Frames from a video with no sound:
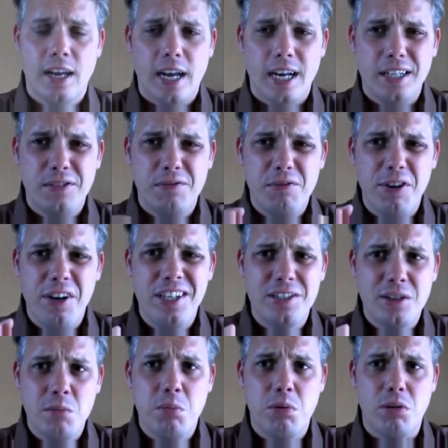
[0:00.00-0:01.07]
And it's very
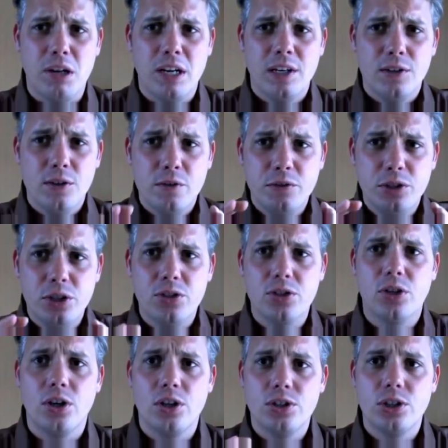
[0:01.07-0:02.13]
simple. You've just
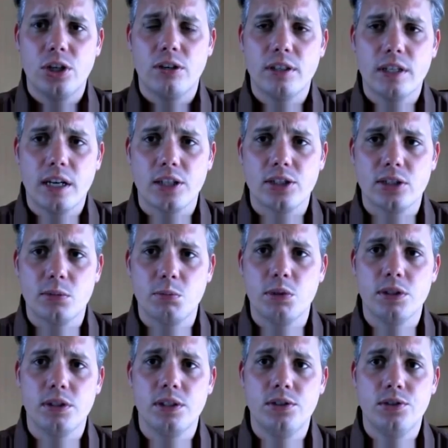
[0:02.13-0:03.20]
got to show the
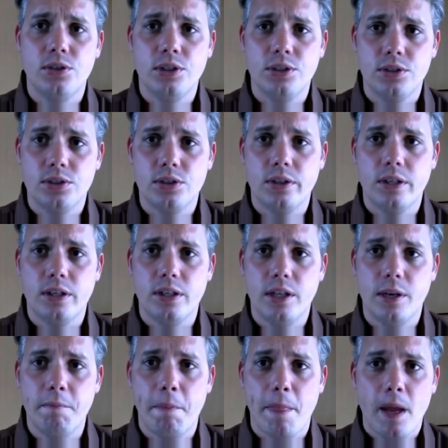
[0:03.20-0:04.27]
customer that you're interested in
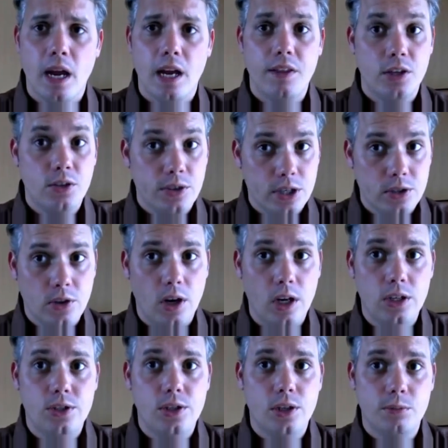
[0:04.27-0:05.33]
them and that you
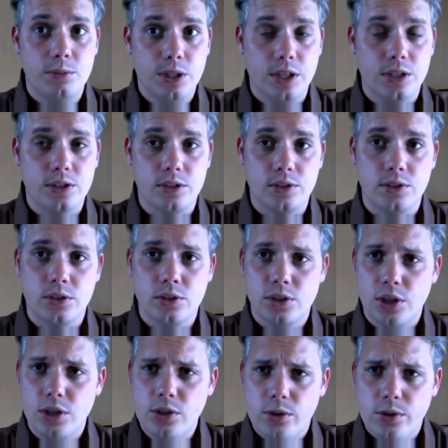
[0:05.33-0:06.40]
acknowledge their objections. And so
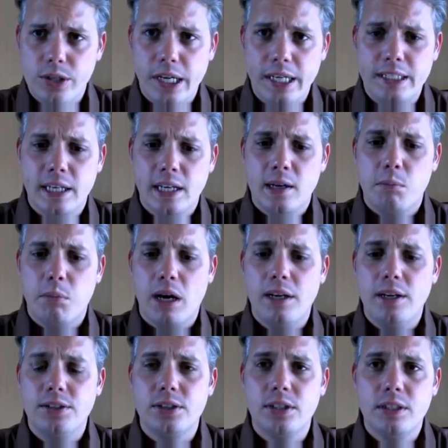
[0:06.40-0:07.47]
you do that by
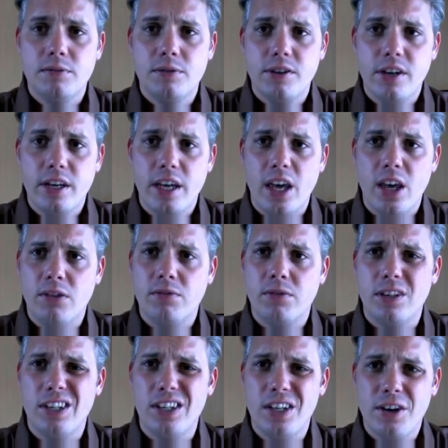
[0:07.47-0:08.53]
listening very
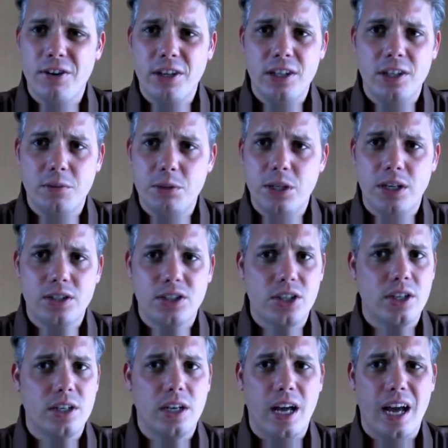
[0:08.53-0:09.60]
carefully, hearing the
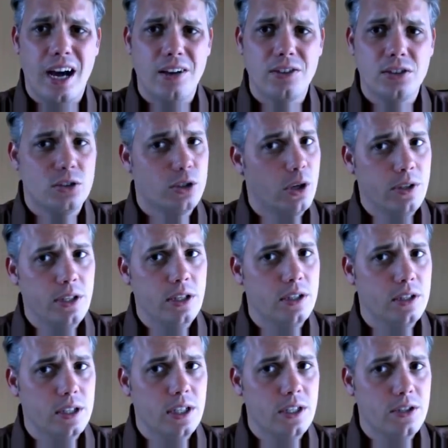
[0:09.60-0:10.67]
objection out. Don't
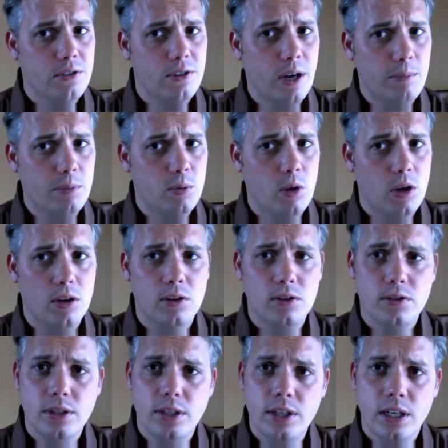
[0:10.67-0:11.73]
interrupt while
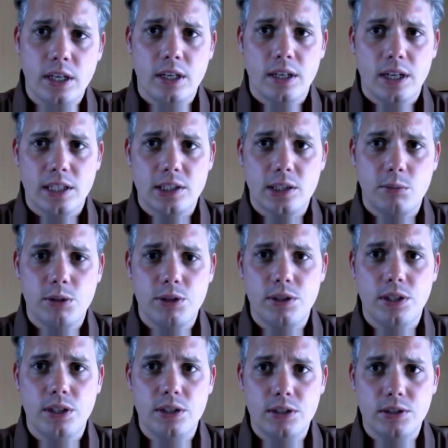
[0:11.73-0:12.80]
the customer
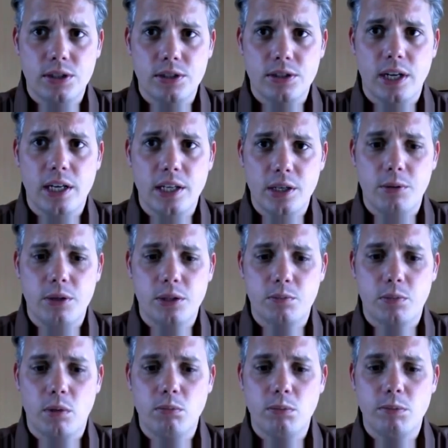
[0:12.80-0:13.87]
is telling you what his
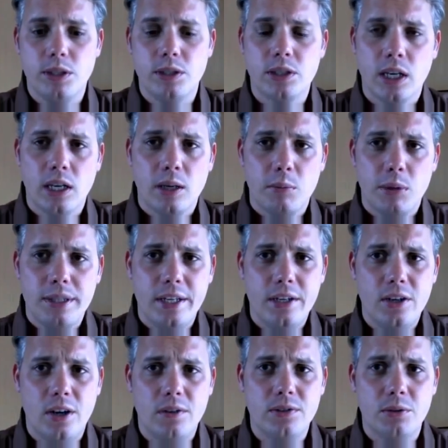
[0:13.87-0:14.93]
problem is. But then
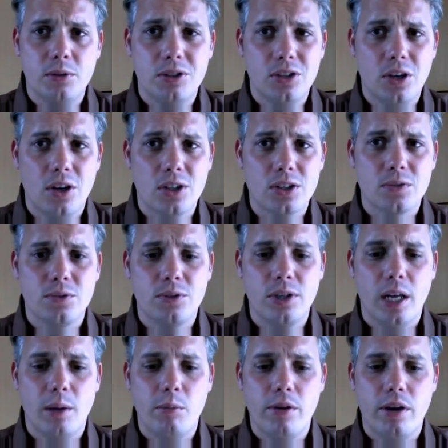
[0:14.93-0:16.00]
afterwards, ask for
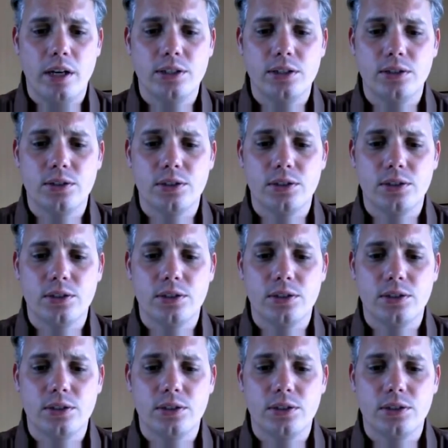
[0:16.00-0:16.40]
elaboration.